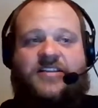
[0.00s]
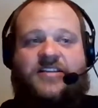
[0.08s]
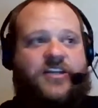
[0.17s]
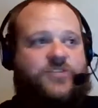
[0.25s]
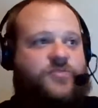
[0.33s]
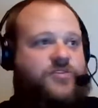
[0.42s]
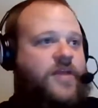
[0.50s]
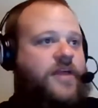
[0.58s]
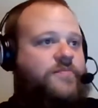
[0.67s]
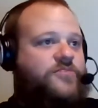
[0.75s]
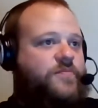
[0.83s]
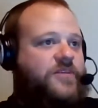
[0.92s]
in touch with New
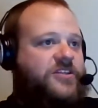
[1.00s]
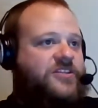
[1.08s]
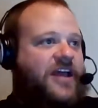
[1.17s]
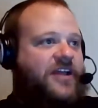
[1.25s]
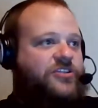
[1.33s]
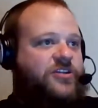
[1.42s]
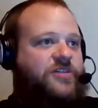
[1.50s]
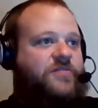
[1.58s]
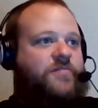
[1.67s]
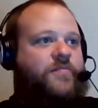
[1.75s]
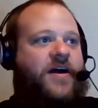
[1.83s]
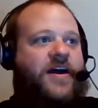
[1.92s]
Hampshire Peace
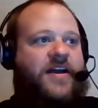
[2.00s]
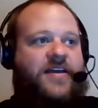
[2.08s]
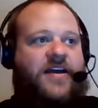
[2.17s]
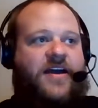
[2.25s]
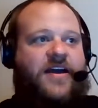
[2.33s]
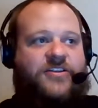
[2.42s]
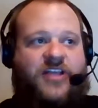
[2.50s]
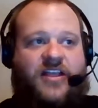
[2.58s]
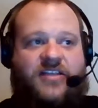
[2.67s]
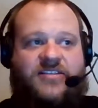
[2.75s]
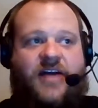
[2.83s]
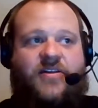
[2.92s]
Action by
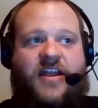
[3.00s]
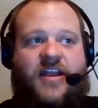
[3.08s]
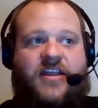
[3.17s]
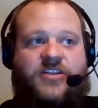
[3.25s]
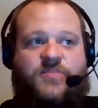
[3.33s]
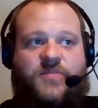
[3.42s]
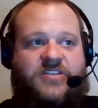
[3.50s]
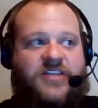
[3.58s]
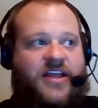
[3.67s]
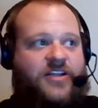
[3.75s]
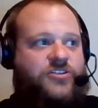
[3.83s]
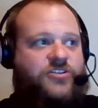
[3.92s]
checking us out at
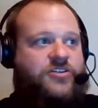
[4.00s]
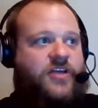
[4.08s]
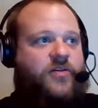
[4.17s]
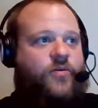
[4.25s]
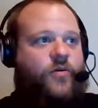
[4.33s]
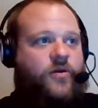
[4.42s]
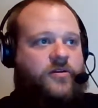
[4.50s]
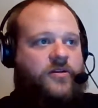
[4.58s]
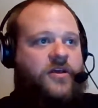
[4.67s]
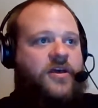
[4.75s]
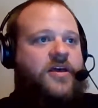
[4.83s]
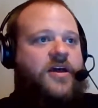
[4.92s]
nhpeaceaction.org.
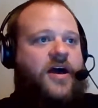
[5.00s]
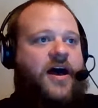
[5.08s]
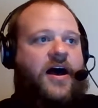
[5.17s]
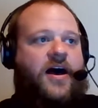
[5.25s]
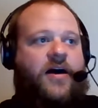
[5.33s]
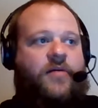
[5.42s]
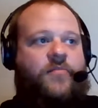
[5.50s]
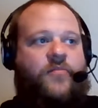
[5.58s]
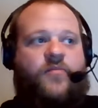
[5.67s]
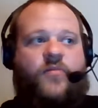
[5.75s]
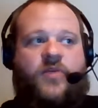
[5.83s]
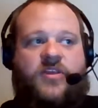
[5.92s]

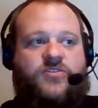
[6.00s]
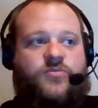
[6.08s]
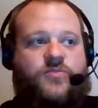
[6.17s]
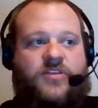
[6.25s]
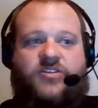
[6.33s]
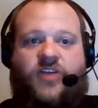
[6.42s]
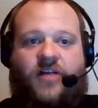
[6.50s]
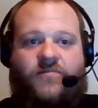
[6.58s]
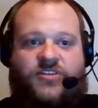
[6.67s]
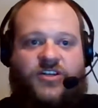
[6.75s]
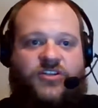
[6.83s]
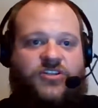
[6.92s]
We do this
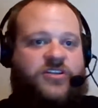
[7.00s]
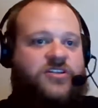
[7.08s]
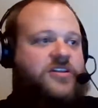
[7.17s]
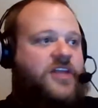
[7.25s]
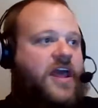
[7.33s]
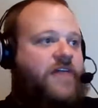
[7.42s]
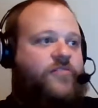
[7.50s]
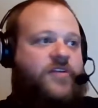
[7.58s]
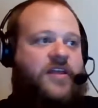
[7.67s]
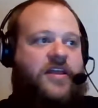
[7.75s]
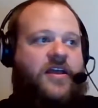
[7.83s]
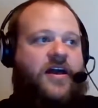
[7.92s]
conversation
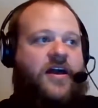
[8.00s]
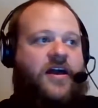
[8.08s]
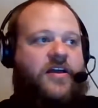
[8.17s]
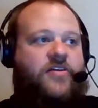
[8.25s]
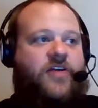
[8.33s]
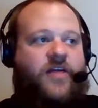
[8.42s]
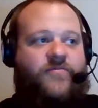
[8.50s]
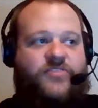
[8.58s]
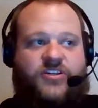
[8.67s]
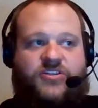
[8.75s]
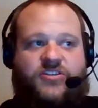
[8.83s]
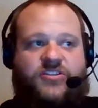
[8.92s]

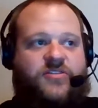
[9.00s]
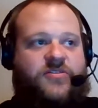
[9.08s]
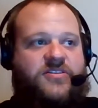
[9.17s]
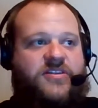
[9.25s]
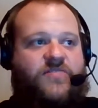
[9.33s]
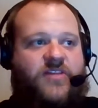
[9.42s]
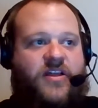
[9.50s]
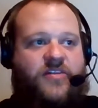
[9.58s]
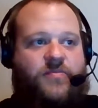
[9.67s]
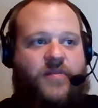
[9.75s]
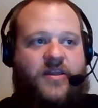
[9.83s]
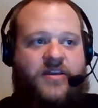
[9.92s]
conversation series every
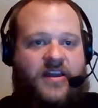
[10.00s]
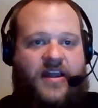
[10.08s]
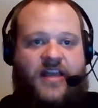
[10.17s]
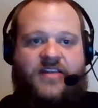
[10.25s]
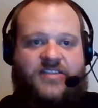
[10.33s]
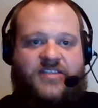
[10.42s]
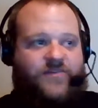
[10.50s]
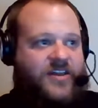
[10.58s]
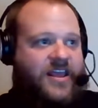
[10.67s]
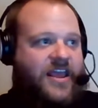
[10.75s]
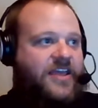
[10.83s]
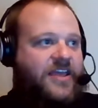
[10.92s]
other Monday night, 7
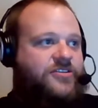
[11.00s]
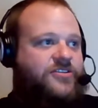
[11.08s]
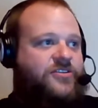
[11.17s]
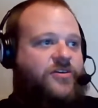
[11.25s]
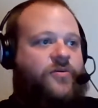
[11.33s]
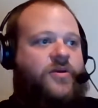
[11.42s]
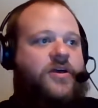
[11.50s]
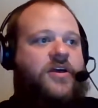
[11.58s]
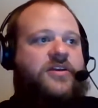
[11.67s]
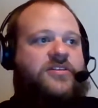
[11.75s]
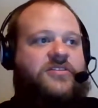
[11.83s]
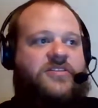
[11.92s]
to 8. So
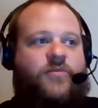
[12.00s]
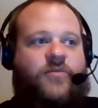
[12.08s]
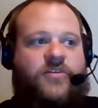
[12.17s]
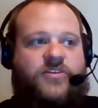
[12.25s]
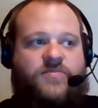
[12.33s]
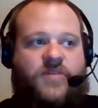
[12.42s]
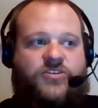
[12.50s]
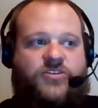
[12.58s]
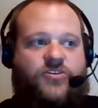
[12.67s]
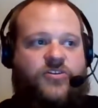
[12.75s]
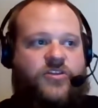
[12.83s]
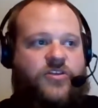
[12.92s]
stay with us. Make
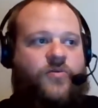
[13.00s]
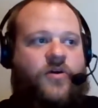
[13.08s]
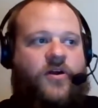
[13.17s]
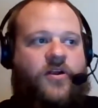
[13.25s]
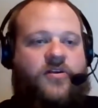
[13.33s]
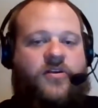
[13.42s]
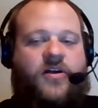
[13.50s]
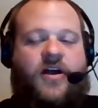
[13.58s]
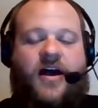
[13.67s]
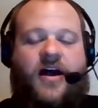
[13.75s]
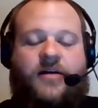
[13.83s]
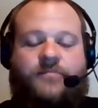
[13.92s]
sure you are
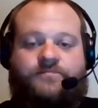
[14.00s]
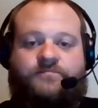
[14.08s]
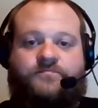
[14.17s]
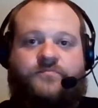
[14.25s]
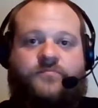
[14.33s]
on